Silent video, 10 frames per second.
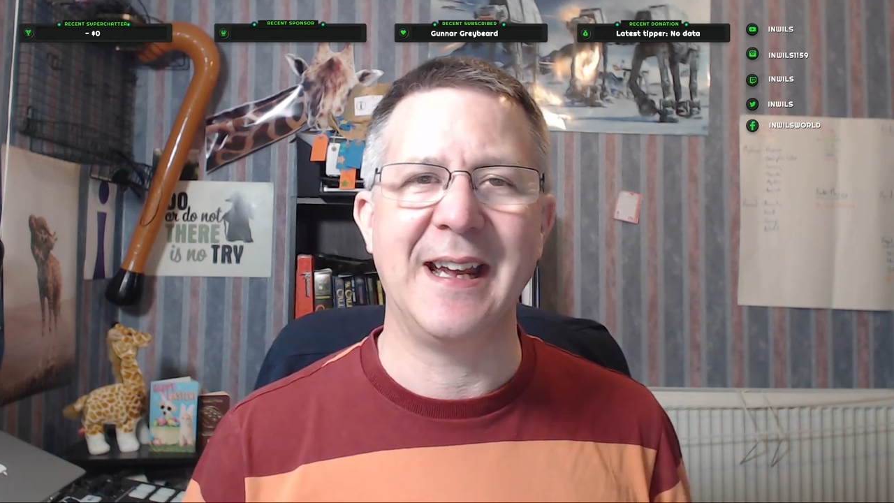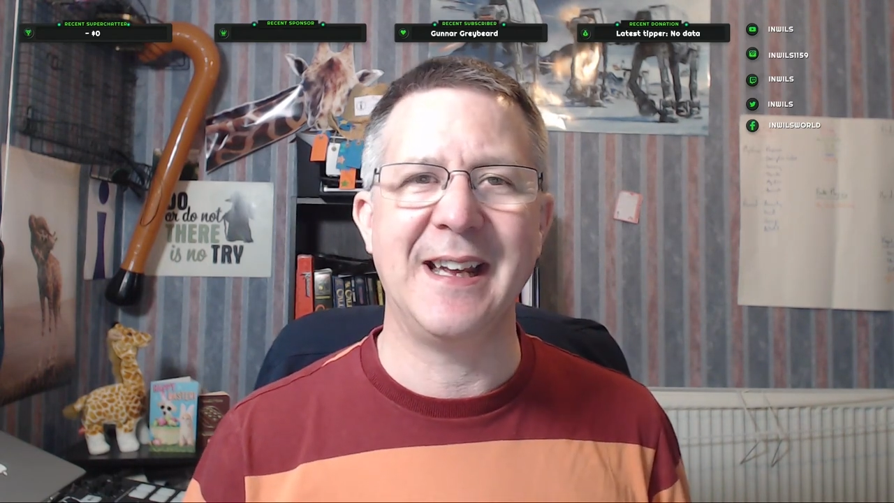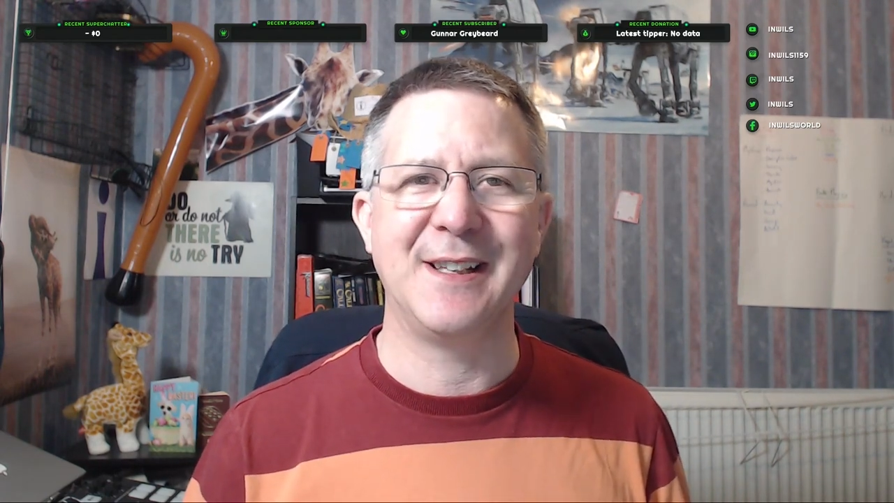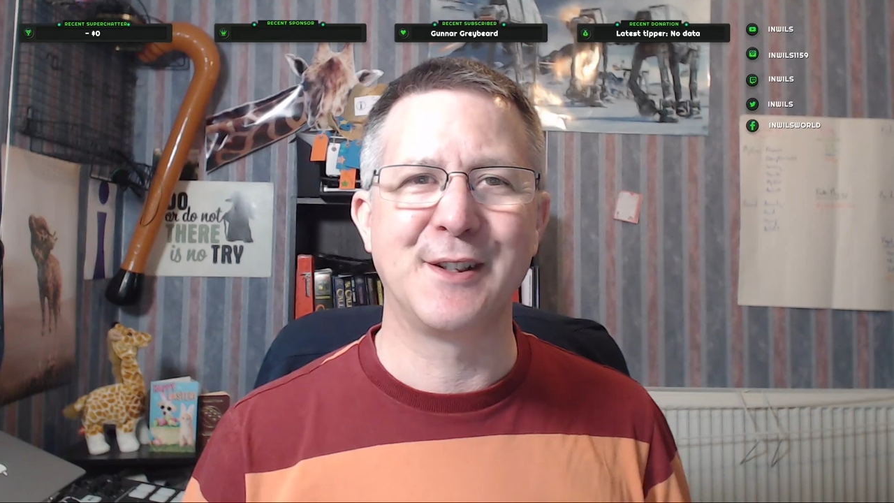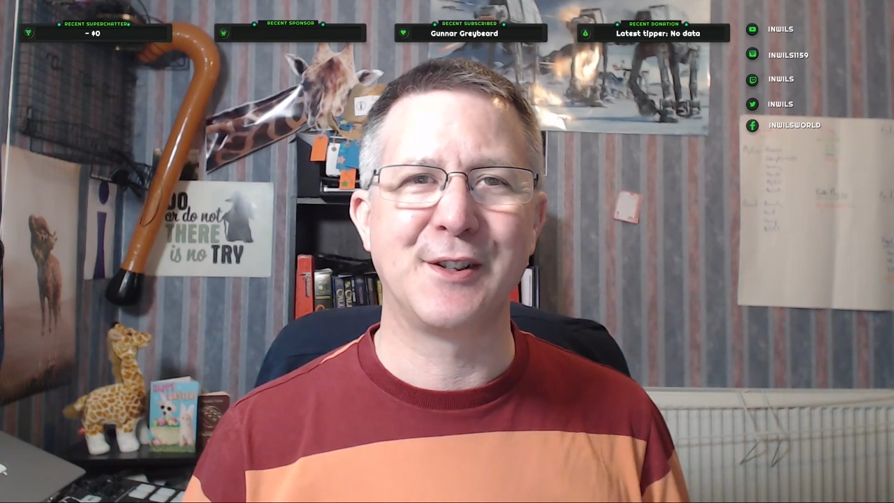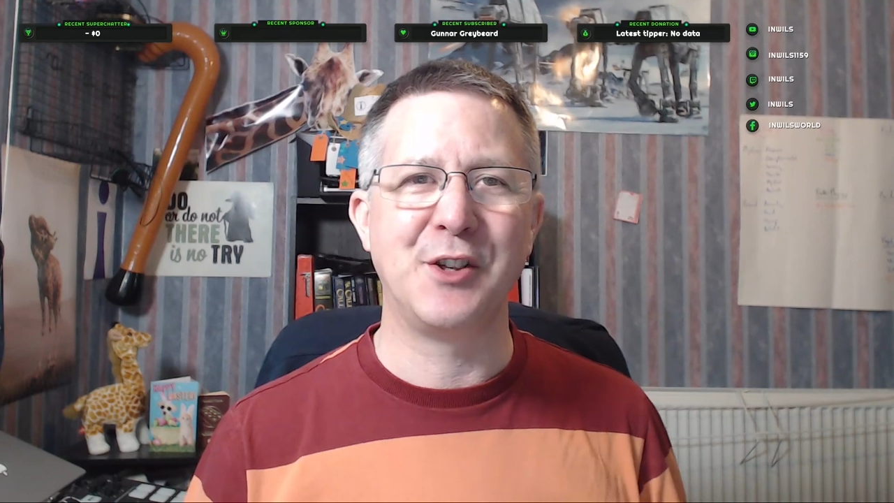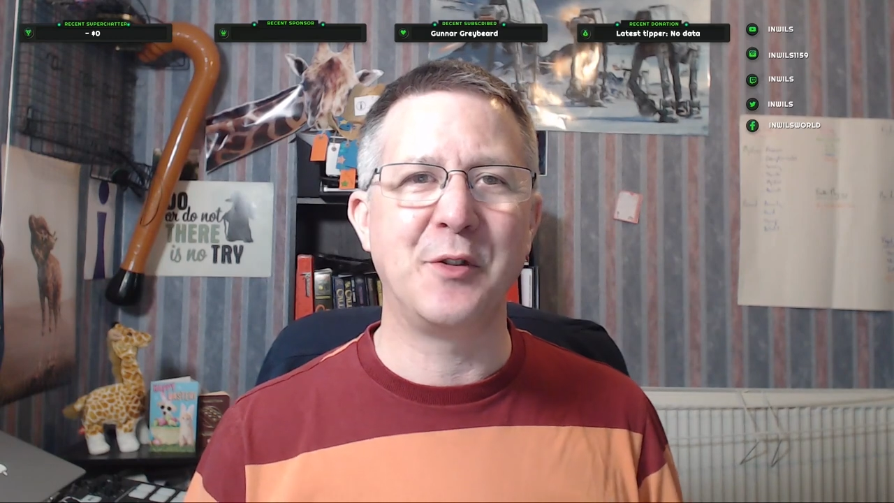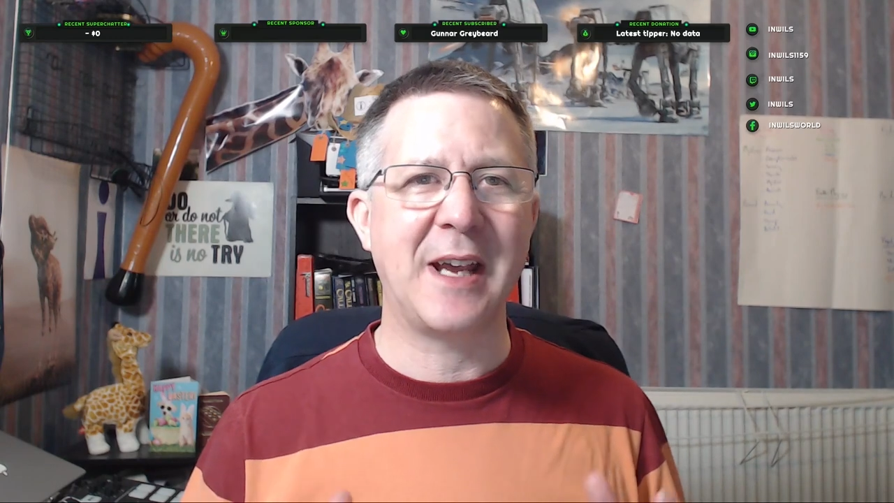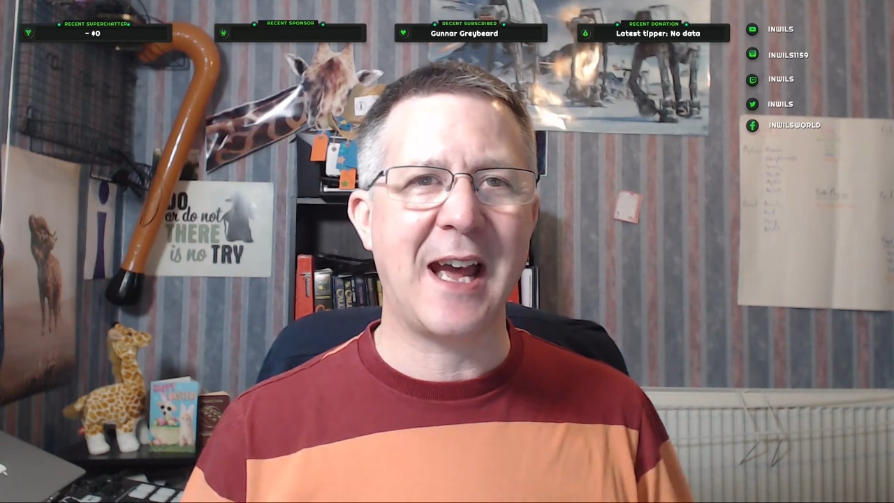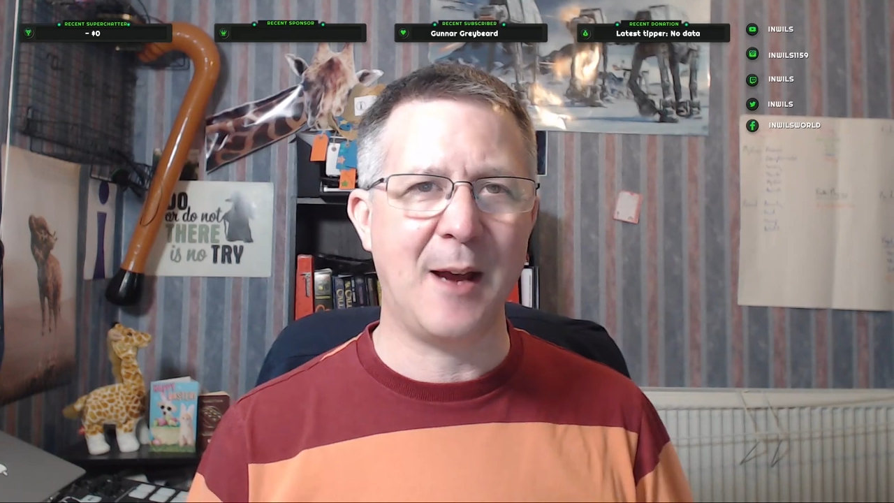is to
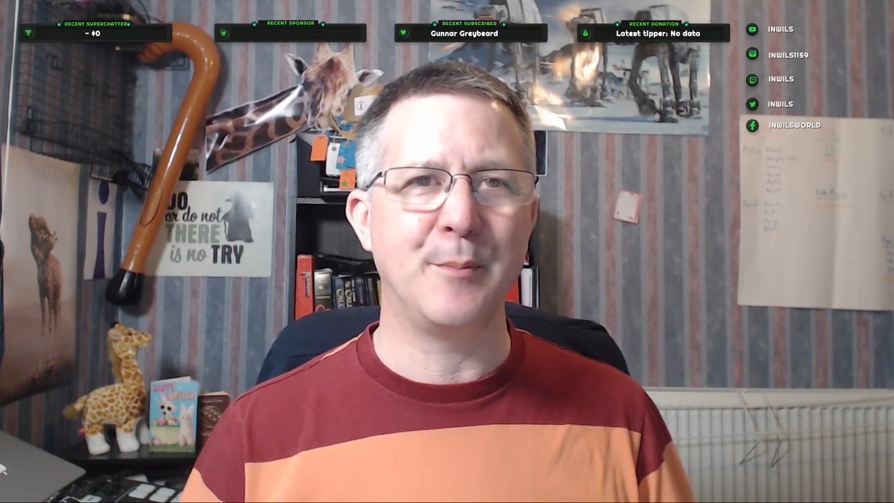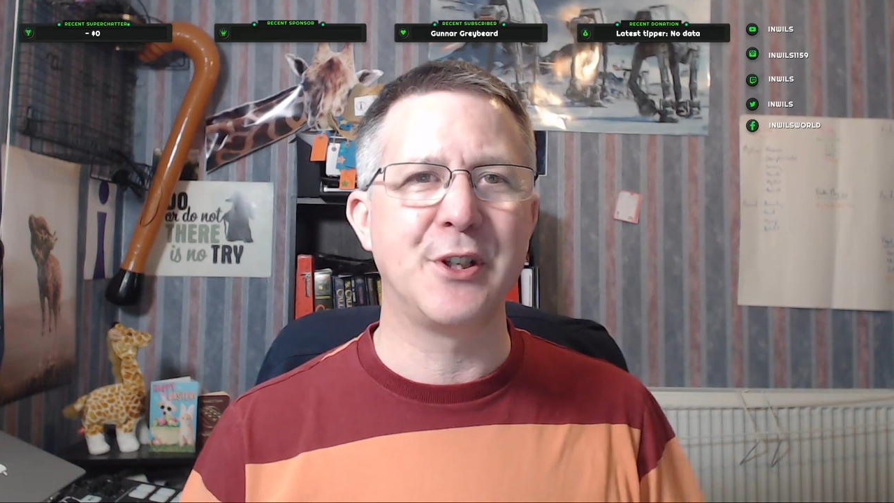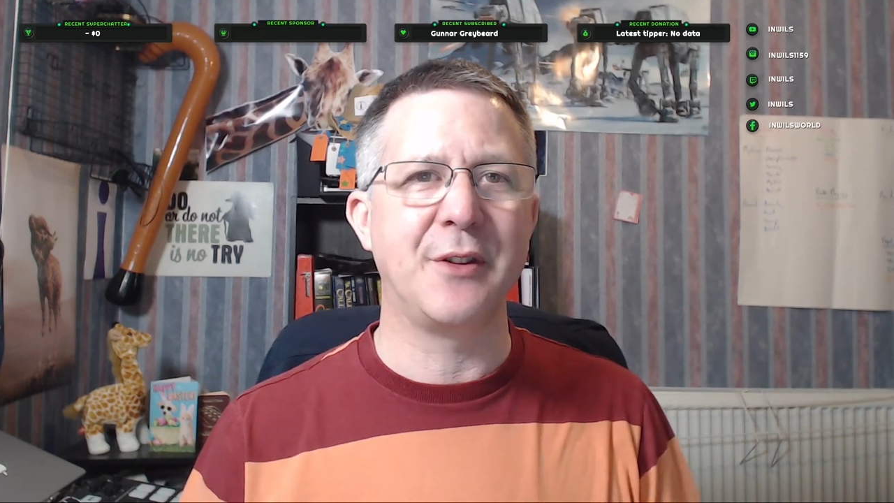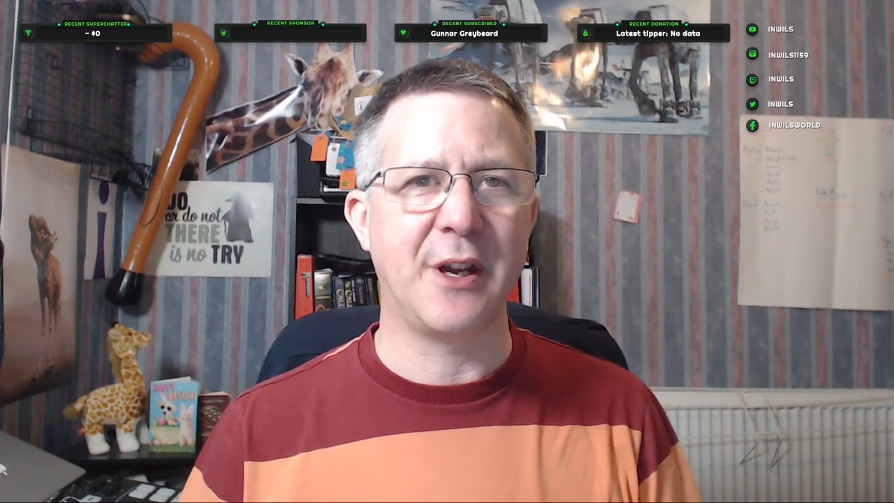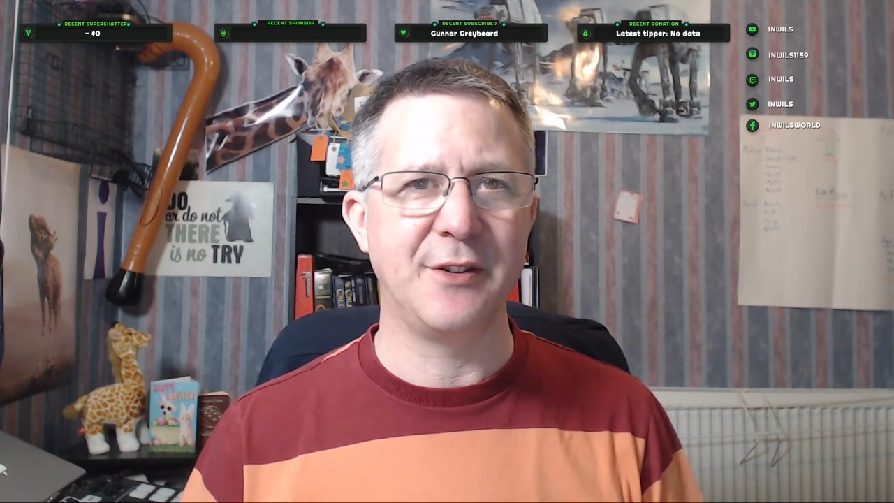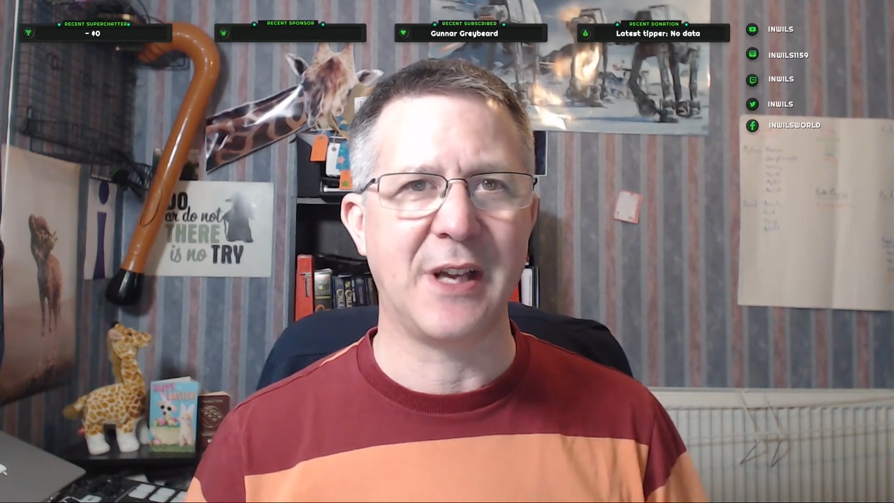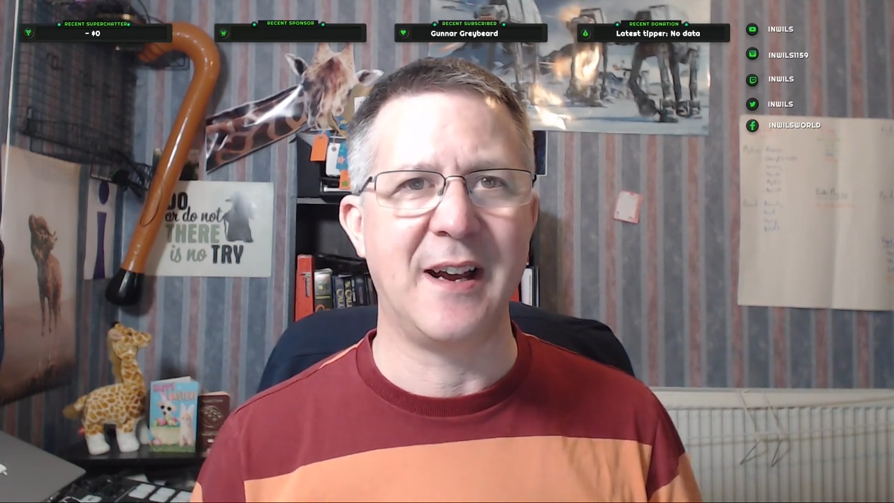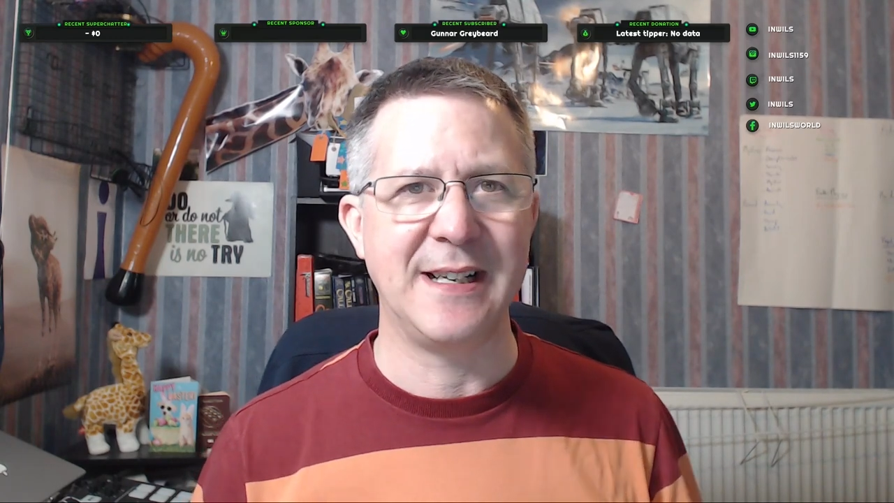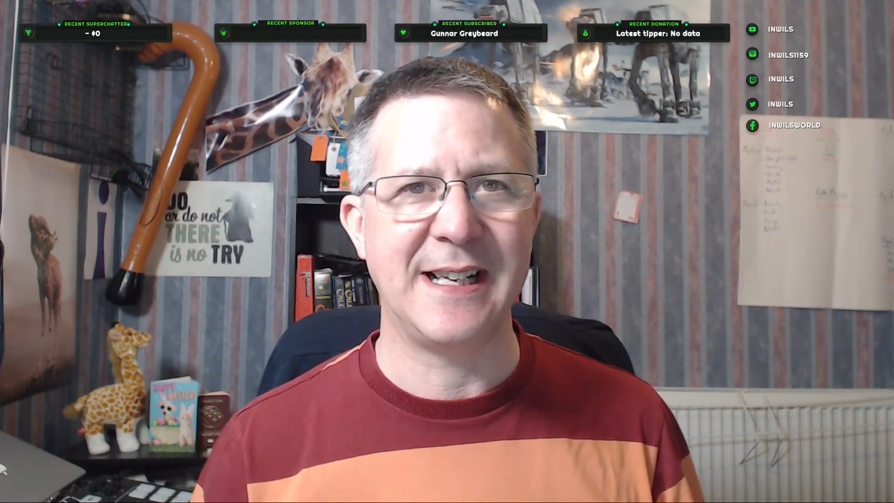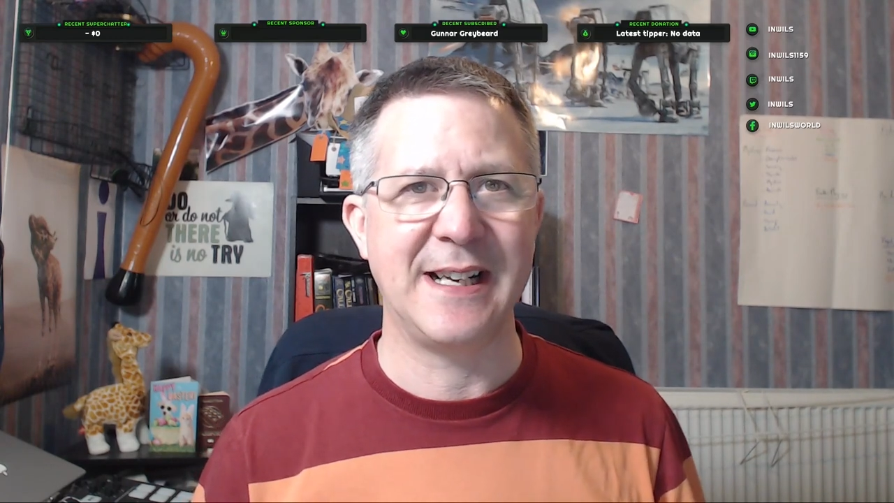capture those
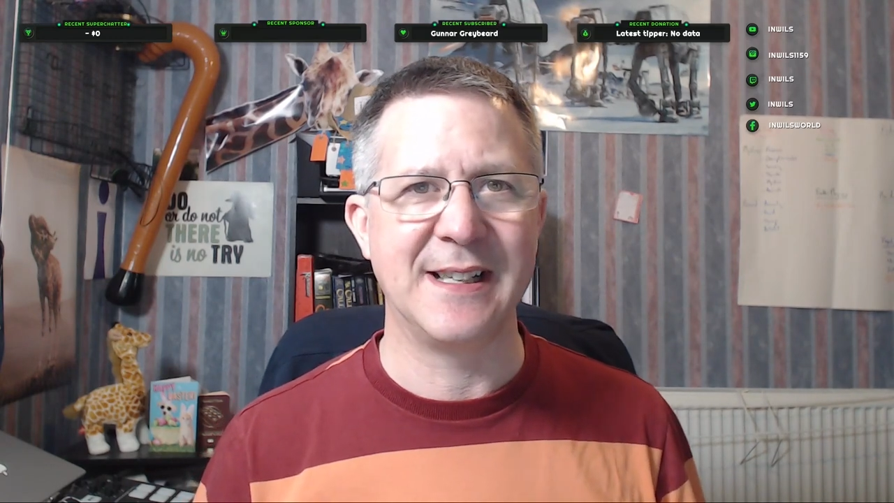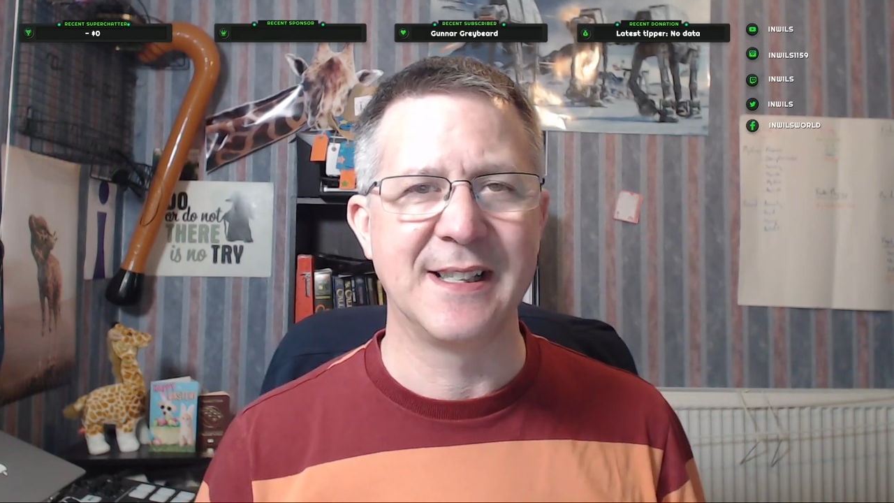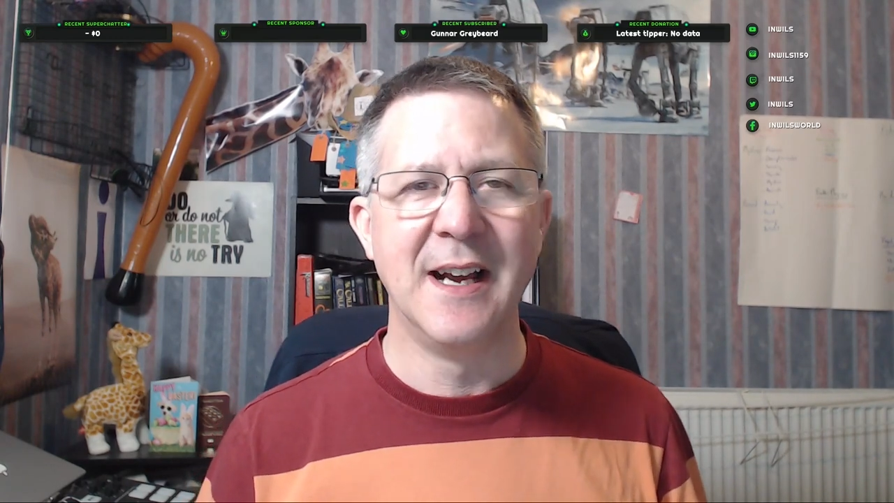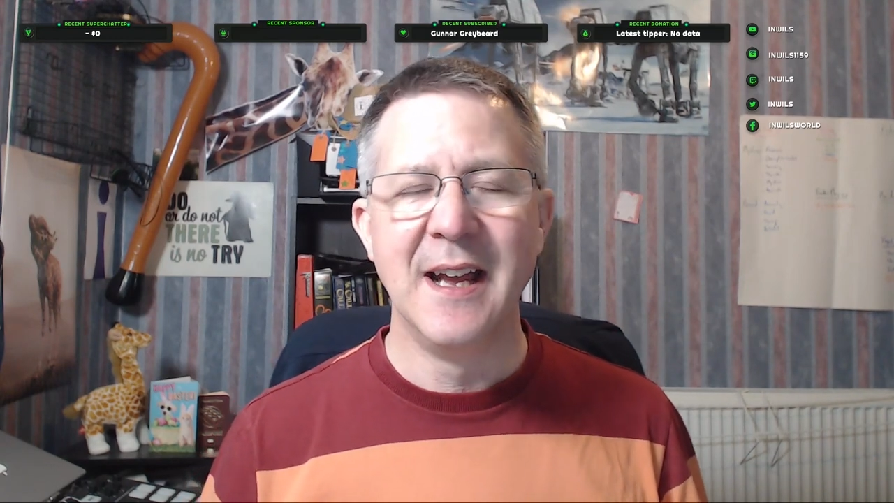ideas